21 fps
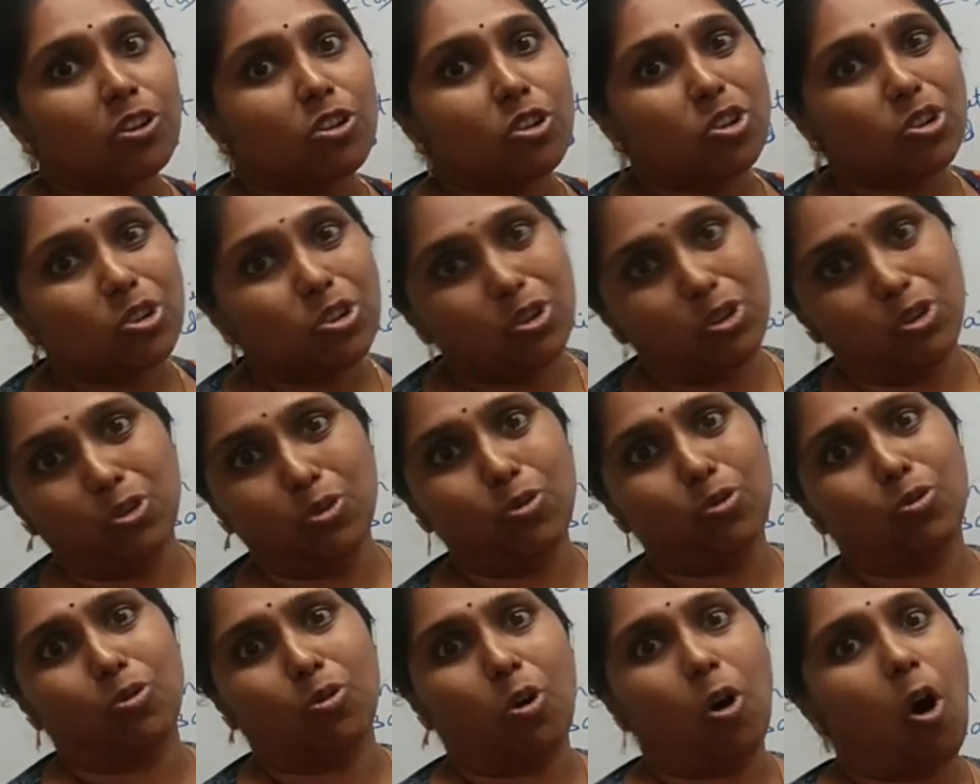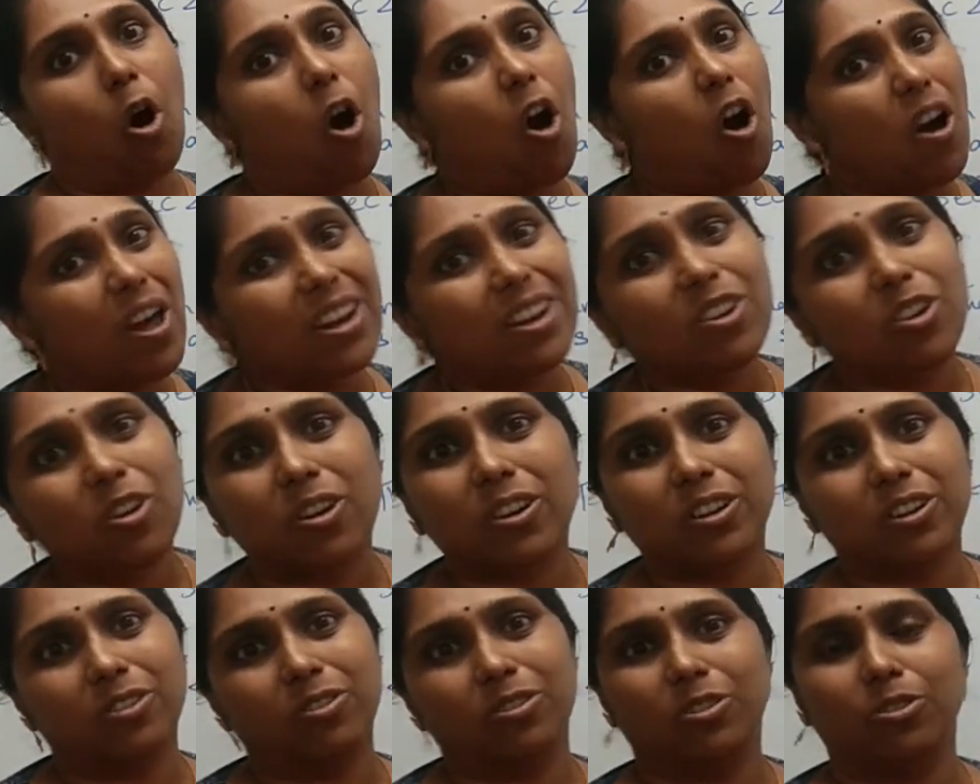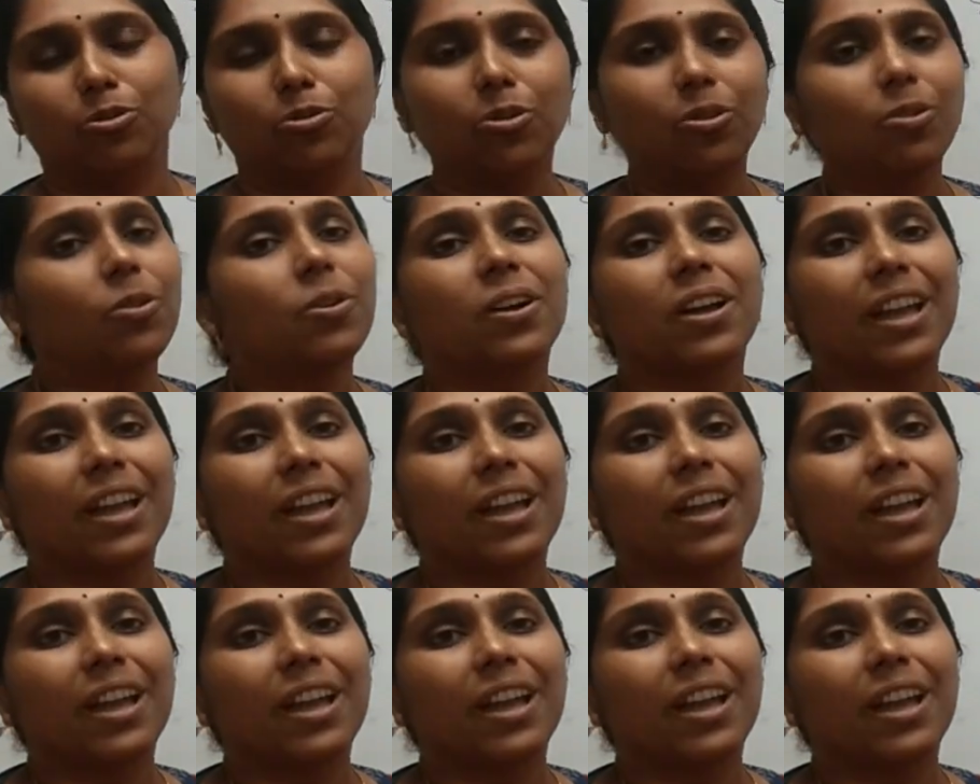to do or not to do